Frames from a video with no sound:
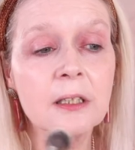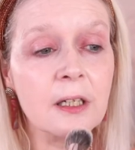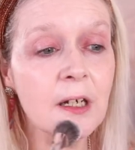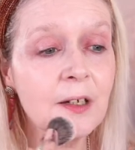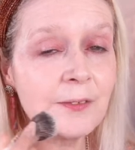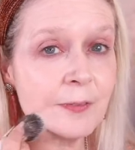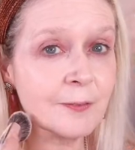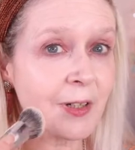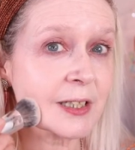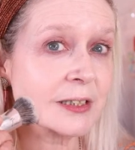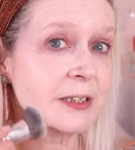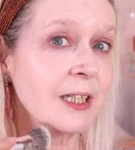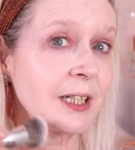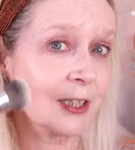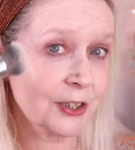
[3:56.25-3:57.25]
COVID
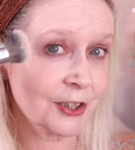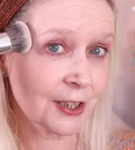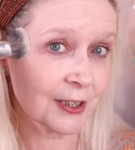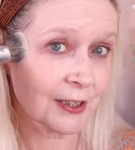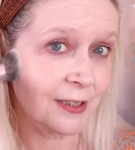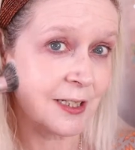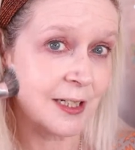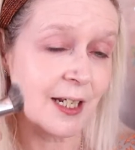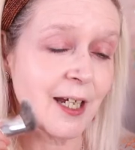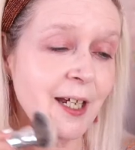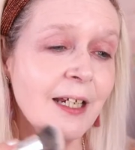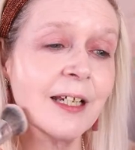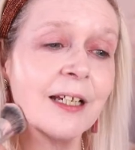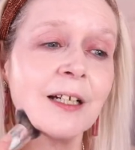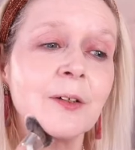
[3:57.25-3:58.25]
vaccination
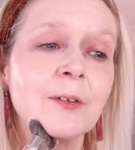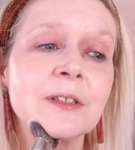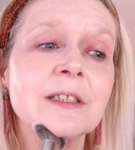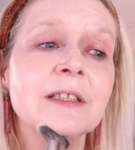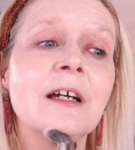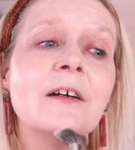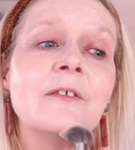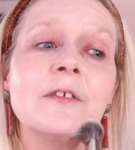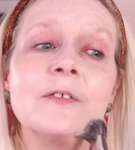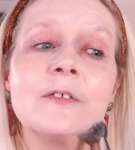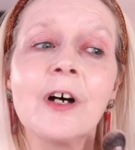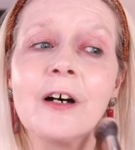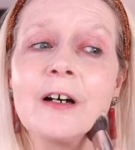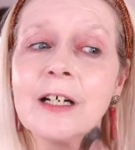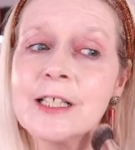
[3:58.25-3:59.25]
today. I was
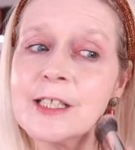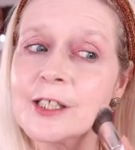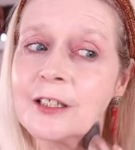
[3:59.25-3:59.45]
terrified.